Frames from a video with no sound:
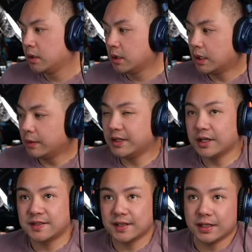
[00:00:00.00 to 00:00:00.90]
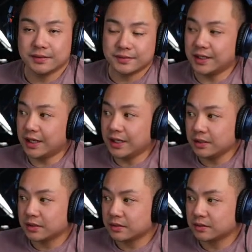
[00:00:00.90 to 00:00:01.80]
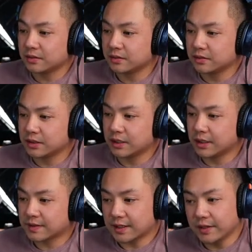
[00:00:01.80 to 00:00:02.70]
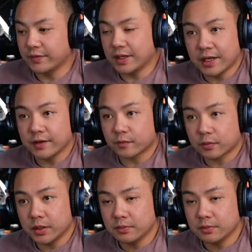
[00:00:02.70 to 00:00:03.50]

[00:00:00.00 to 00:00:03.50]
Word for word: I mean, that's a, eh. It's kind of an eh for me.